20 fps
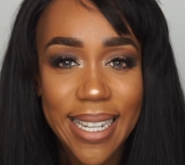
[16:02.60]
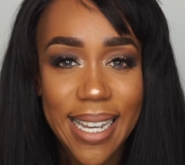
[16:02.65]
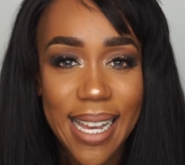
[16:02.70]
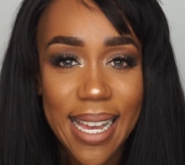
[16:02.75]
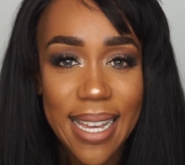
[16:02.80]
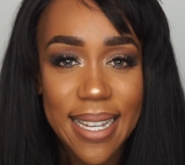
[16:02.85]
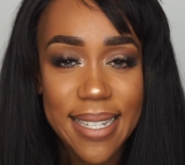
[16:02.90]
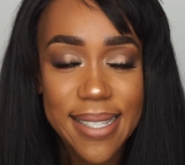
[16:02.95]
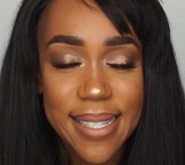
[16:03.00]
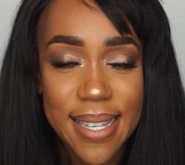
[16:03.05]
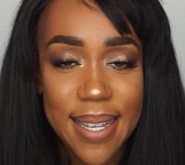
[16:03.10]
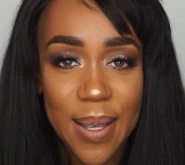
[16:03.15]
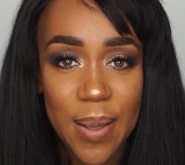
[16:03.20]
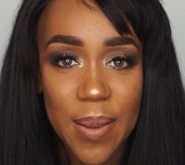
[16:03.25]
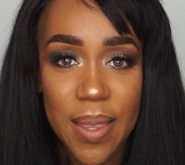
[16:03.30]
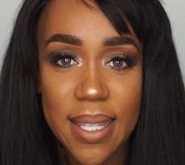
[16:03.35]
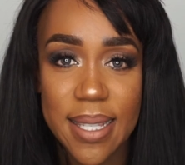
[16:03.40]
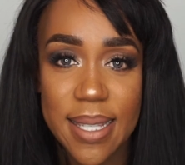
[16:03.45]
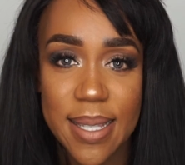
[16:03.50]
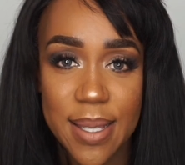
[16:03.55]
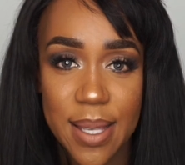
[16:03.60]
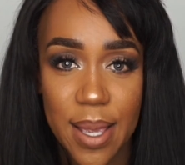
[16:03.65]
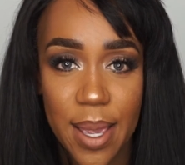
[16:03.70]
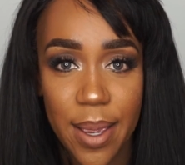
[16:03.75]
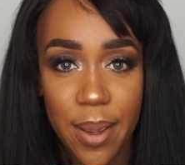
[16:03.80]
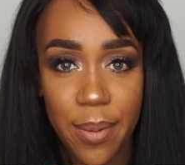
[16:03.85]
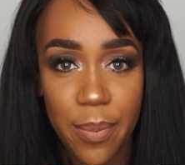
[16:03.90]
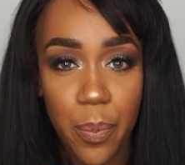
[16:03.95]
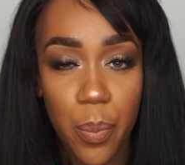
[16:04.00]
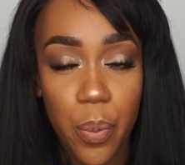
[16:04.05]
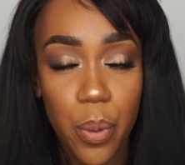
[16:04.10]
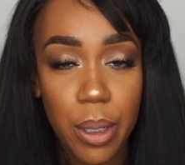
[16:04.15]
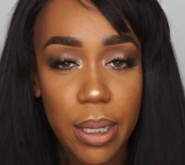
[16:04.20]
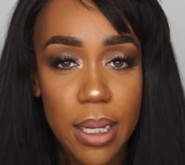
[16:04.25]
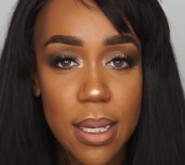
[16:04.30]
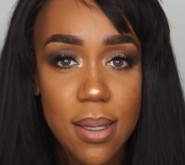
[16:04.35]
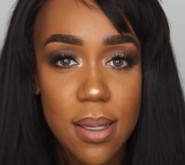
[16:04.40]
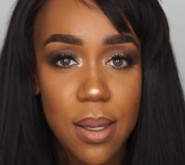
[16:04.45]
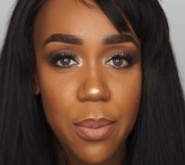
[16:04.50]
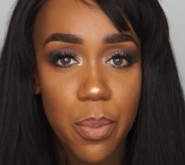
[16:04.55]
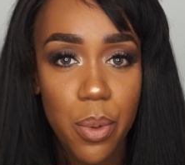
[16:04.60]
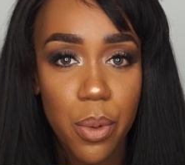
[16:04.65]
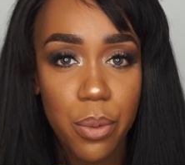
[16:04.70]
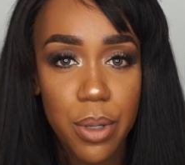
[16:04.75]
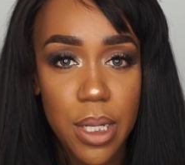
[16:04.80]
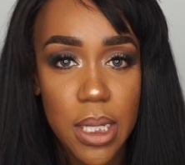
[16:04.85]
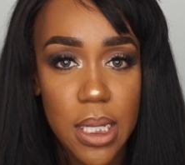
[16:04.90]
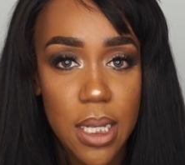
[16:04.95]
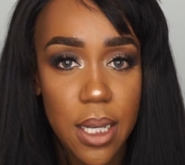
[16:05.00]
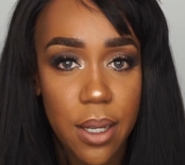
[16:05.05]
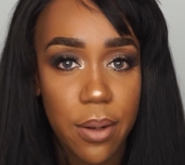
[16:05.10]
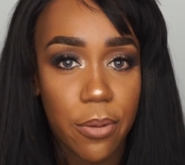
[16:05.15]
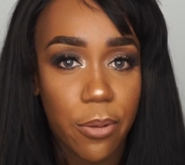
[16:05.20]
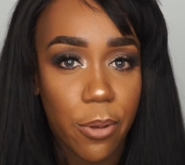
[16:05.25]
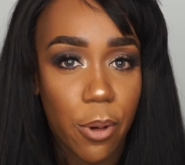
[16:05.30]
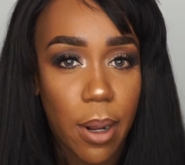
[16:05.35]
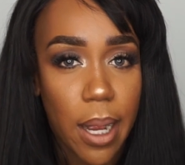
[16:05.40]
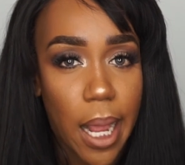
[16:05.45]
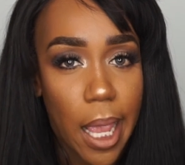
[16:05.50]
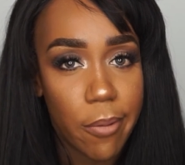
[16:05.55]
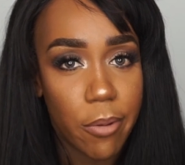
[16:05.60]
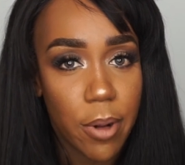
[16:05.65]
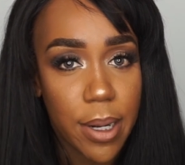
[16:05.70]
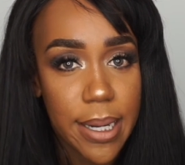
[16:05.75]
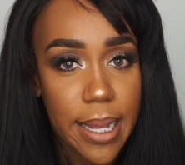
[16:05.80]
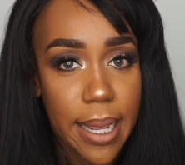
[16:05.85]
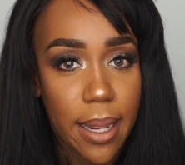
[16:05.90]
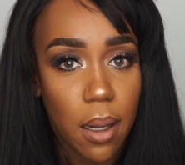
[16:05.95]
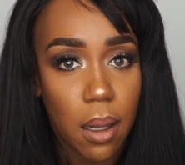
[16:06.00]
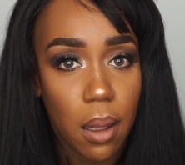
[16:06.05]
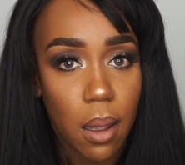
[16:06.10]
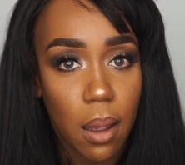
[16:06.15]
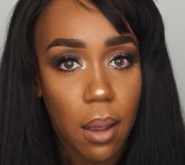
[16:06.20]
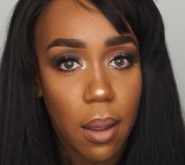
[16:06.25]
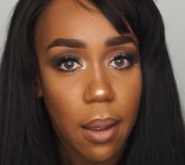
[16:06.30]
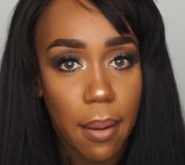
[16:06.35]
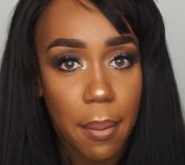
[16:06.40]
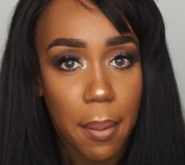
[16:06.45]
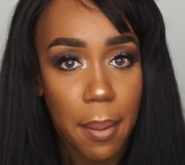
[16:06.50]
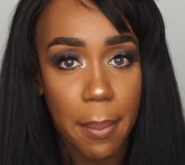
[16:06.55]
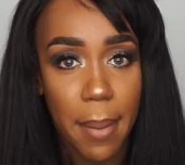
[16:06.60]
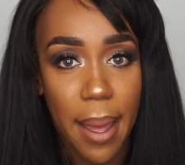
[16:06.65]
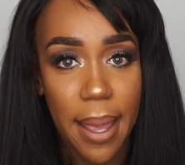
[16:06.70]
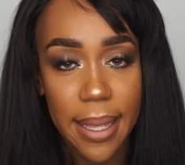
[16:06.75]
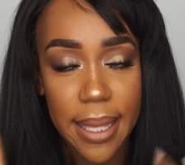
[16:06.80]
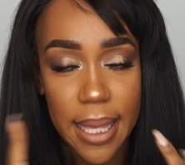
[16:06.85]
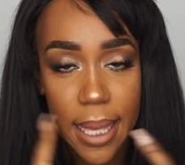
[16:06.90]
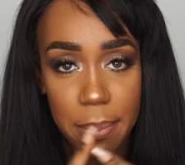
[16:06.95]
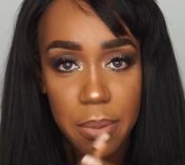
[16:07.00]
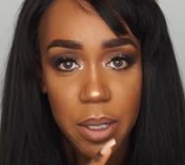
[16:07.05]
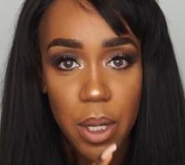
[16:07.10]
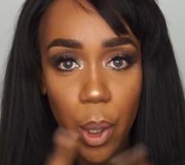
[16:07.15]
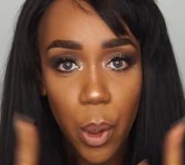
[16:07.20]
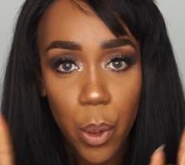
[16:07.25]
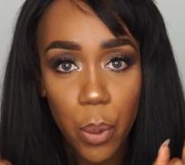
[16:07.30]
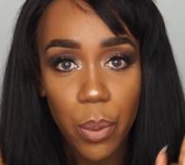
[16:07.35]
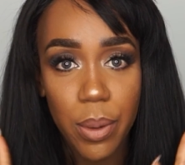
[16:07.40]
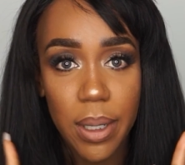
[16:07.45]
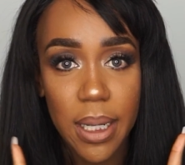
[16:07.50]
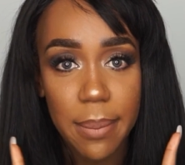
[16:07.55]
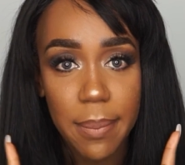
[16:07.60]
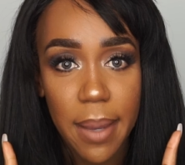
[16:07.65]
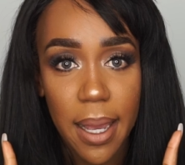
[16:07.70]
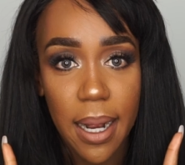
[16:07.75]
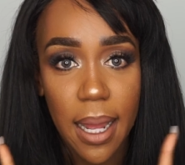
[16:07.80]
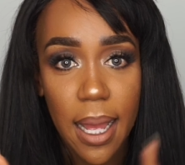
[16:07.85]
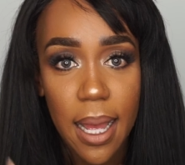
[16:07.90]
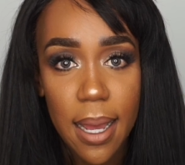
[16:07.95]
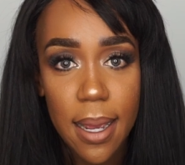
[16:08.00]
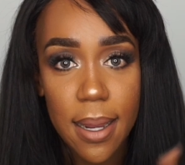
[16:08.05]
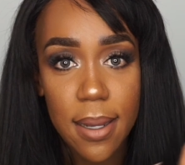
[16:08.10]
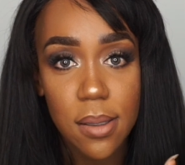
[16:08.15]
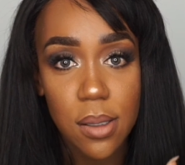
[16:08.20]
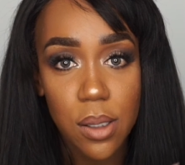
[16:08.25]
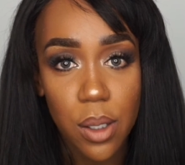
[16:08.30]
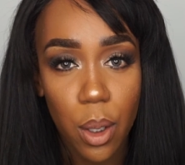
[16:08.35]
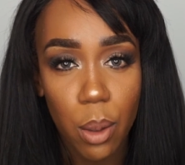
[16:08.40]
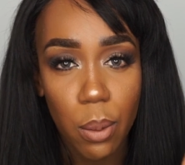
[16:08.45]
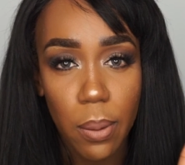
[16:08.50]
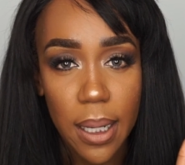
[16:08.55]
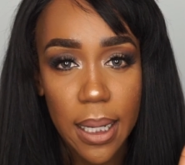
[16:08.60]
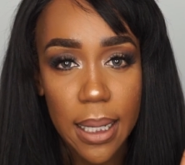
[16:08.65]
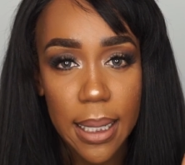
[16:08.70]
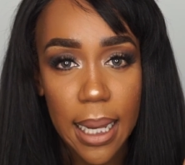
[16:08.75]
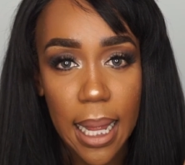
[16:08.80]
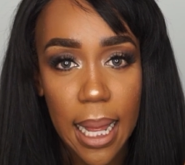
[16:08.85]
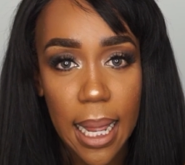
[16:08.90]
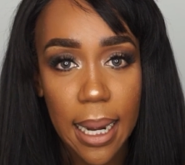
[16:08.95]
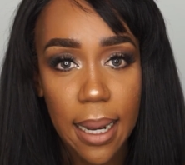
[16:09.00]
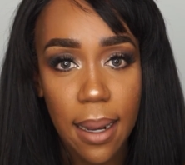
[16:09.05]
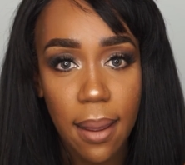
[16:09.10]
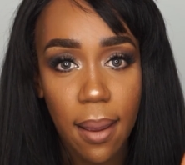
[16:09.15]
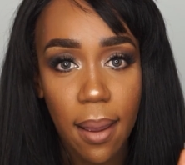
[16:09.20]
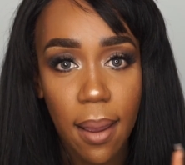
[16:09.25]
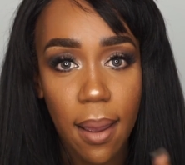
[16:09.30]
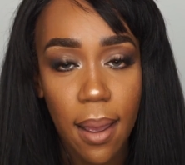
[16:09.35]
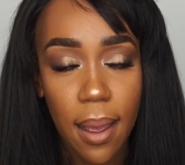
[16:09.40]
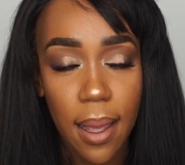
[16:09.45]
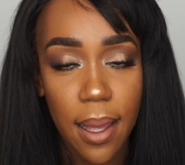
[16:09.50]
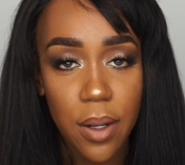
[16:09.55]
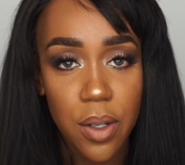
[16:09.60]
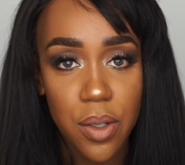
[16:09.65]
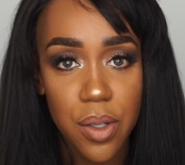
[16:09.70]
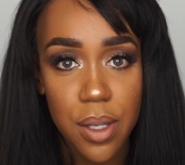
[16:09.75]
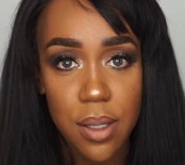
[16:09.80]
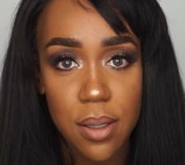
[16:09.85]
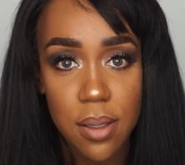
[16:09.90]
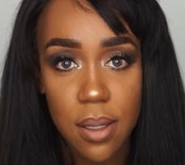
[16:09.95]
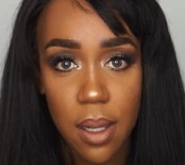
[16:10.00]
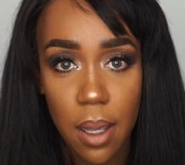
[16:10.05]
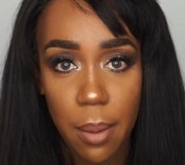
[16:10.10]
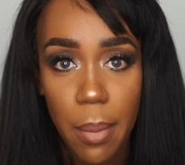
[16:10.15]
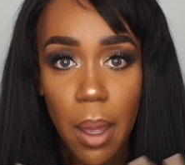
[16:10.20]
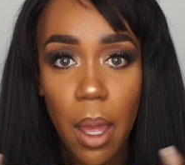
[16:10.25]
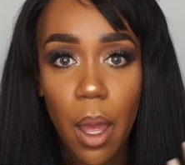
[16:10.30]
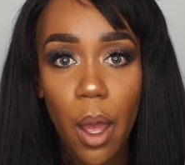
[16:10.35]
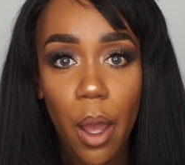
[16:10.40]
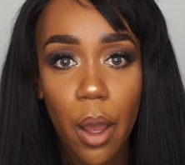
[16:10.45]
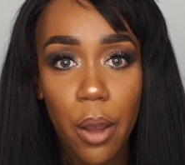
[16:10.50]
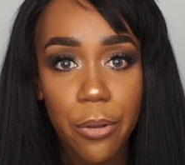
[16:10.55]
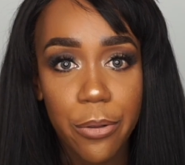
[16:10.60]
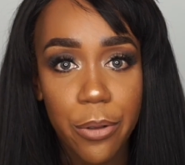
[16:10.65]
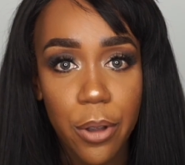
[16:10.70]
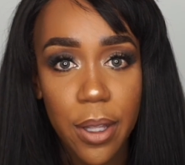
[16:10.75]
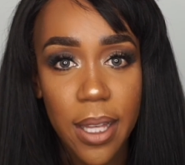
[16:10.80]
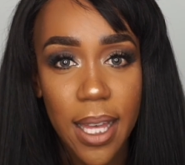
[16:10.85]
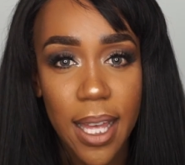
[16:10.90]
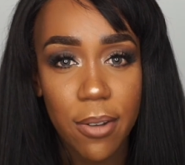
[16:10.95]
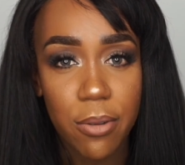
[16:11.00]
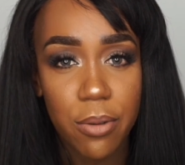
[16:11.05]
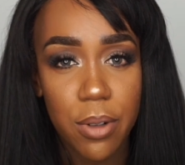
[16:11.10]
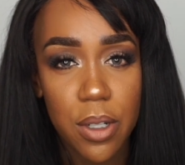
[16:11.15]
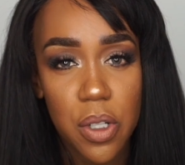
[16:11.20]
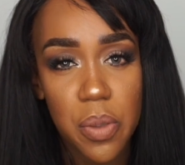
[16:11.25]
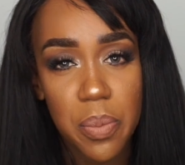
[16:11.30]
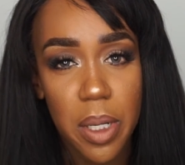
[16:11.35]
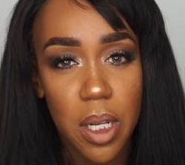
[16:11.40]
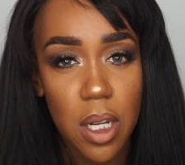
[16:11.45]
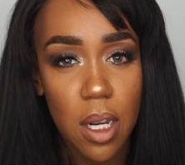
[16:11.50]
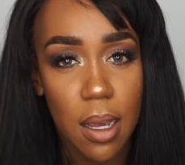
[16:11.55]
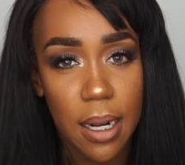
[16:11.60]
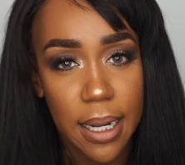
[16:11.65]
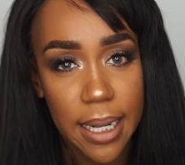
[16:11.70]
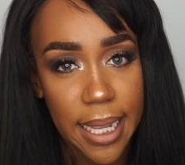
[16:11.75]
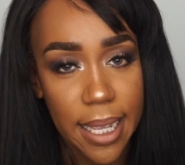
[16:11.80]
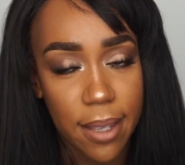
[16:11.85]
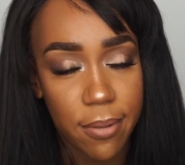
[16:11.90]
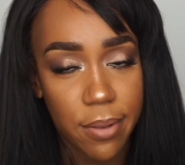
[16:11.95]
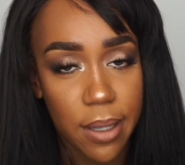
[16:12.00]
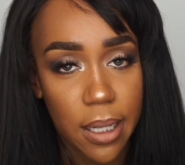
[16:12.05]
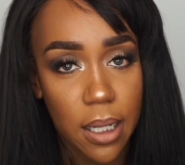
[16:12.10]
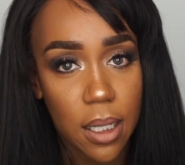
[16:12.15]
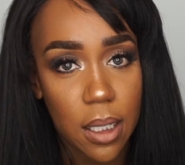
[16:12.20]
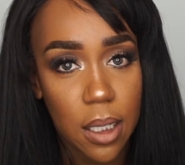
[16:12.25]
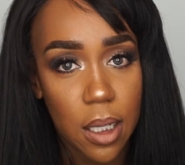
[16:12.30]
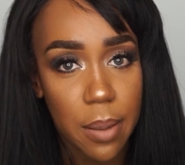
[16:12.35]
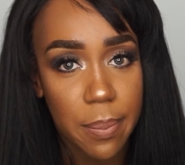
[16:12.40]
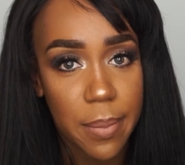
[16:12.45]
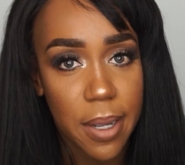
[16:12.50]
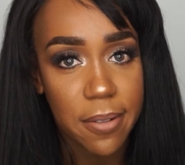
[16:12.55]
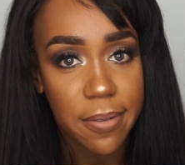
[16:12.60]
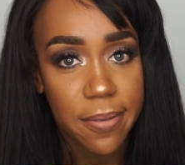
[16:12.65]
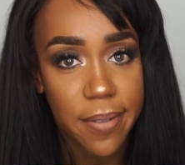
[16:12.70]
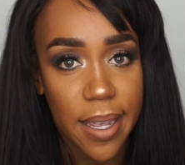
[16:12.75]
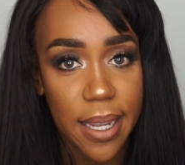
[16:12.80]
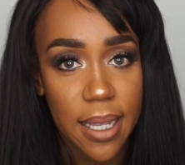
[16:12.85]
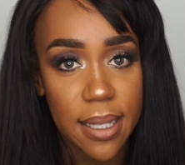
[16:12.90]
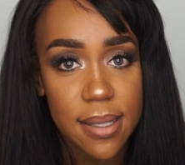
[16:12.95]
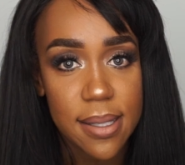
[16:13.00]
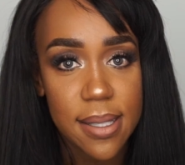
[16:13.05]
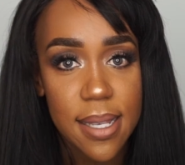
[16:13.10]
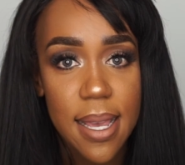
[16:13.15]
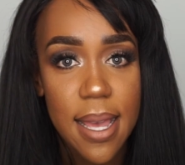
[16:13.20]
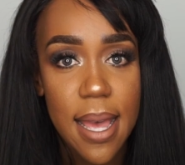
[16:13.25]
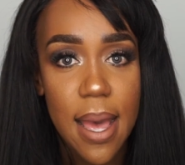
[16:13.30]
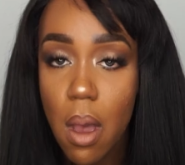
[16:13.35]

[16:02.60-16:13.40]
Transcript: guys. This is a pretty simple routine for an everyday look. I kept really matte eyes, no winged liner, and just a full coverage but not a heavy look on my face.